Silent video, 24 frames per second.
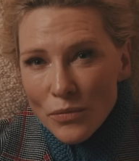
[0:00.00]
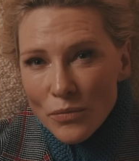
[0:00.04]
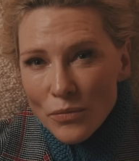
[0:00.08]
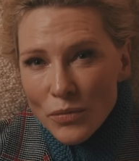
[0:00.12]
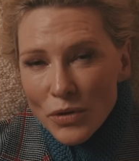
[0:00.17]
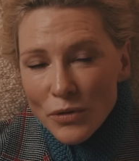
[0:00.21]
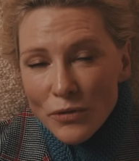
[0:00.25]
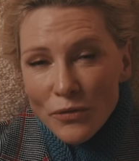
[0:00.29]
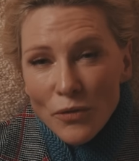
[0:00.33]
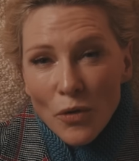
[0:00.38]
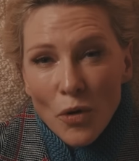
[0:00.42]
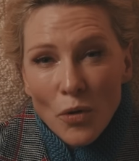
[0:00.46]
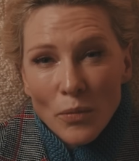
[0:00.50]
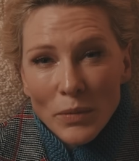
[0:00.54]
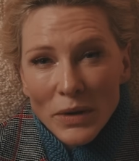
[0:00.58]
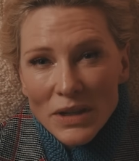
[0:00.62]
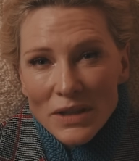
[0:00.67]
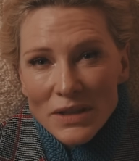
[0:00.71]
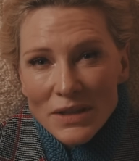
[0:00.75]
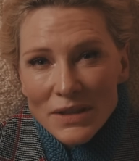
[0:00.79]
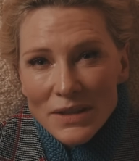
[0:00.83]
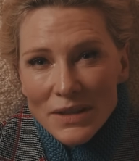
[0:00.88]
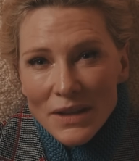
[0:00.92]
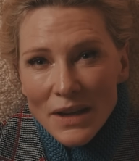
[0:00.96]

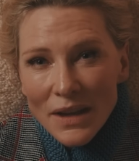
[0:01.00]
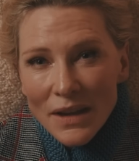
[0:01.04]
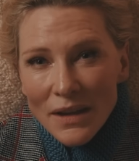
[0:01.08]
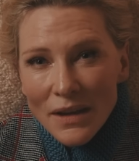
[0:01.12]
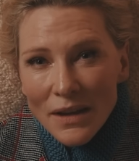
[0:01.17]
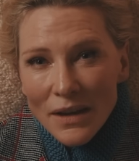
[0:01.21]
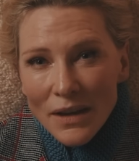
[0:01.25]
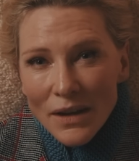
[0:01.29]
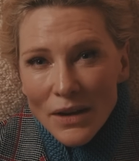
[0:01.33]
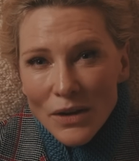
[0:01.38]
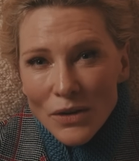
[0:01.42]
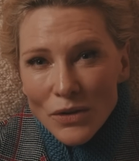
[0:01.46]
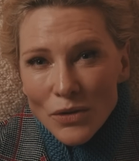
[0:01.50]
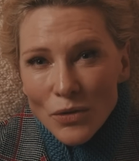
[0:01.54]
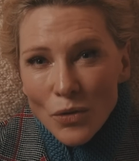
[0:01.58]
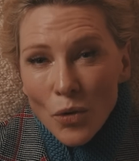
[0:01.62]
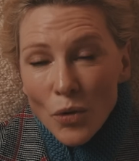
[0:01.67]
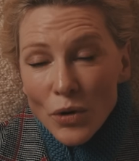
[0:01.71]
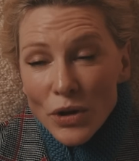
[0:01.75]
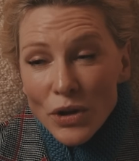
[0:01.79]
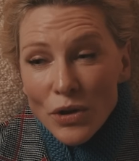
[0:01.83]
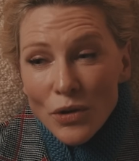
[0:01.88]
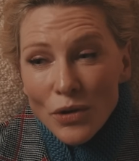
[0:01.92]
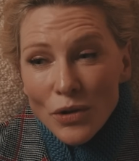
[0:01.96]
performance.
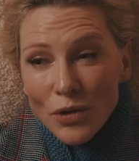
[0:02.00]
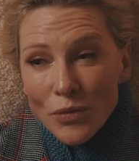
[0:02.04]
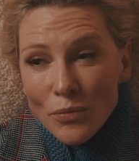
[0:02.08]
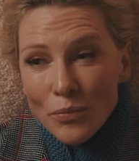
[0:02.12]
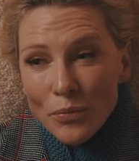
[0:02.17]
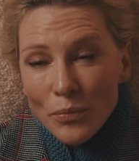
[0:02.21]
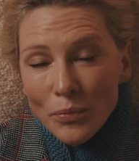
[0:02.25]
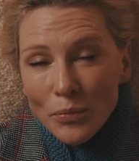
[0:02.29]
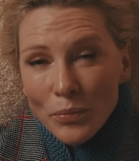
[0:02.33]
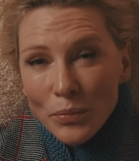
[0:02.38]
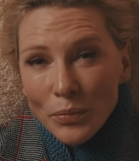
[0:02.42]
Or you can,